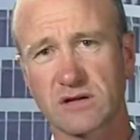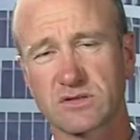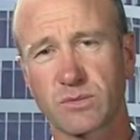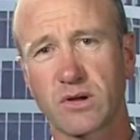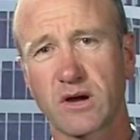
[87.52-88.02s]
our
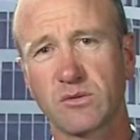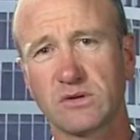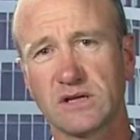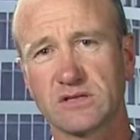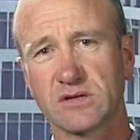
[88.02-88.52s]
supply.
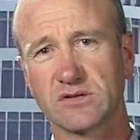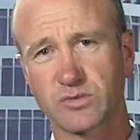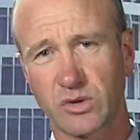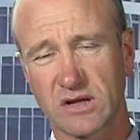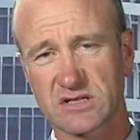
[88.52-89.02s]
We need to
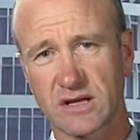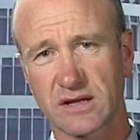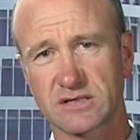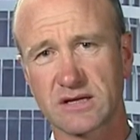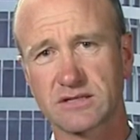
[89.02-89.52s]
spread our
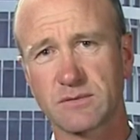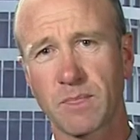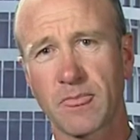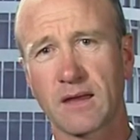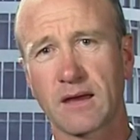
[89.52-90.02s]
selling
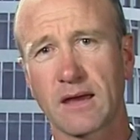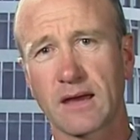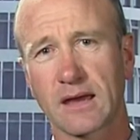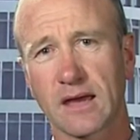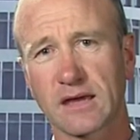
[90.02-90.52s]
season,
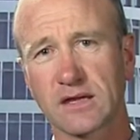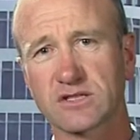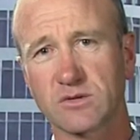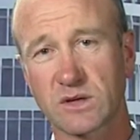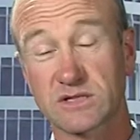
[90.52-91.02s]
again,
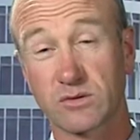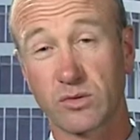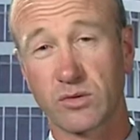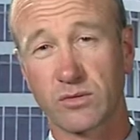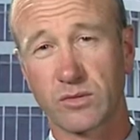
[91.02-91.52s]
so that we can sell
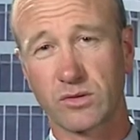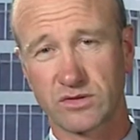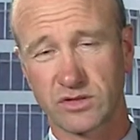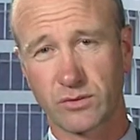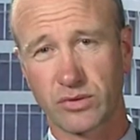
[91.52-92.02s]
more
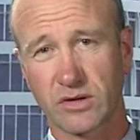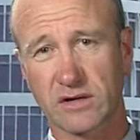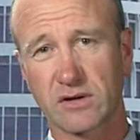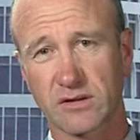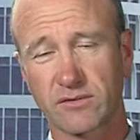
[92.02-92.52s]
chilled
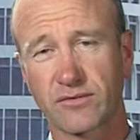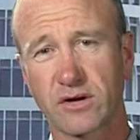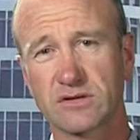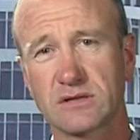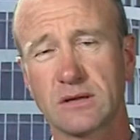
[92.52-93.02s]
product rather than
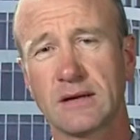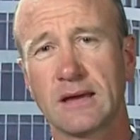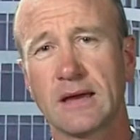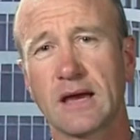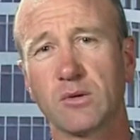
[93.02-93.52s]
frozen.
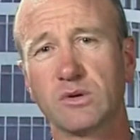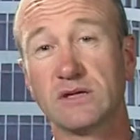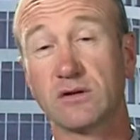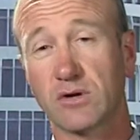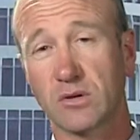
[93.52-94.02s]
We
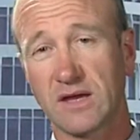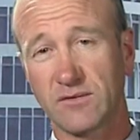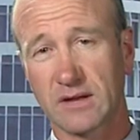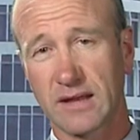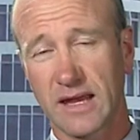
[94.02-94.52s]
need to grow
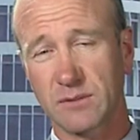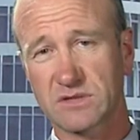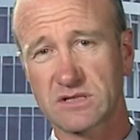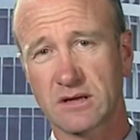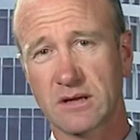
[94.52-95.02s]
heavier
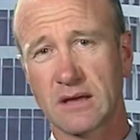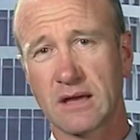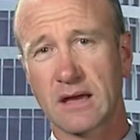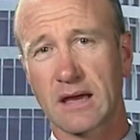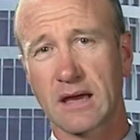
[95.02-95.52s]
lambs,
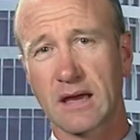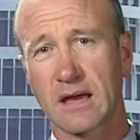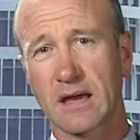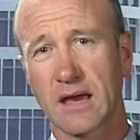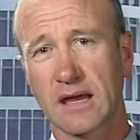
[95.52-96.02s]

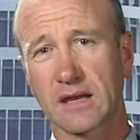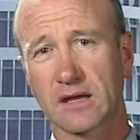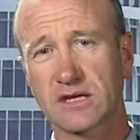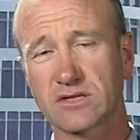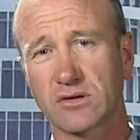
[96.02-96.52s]
and I
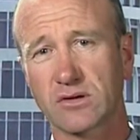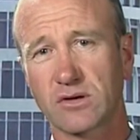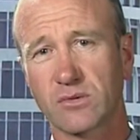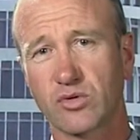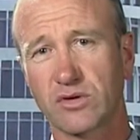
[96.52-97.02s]
guess
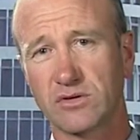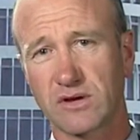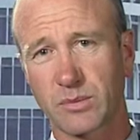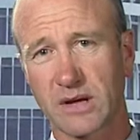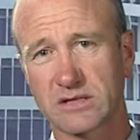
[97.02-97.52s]
on a more
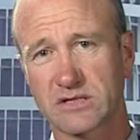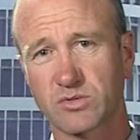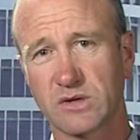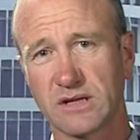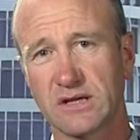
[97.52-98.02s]
indirect
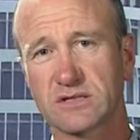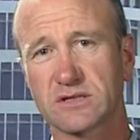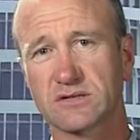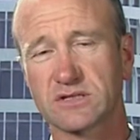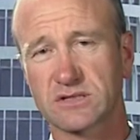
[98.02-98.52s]
basis, we need
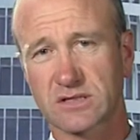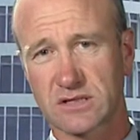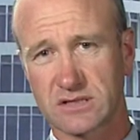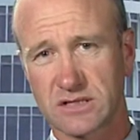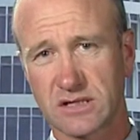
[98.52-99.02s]
to just
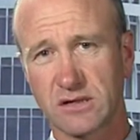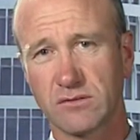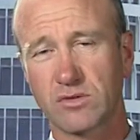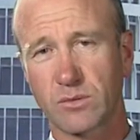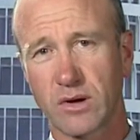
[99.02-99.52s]
continue
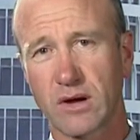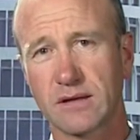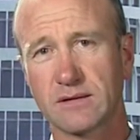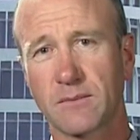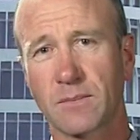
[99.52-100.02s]
to remind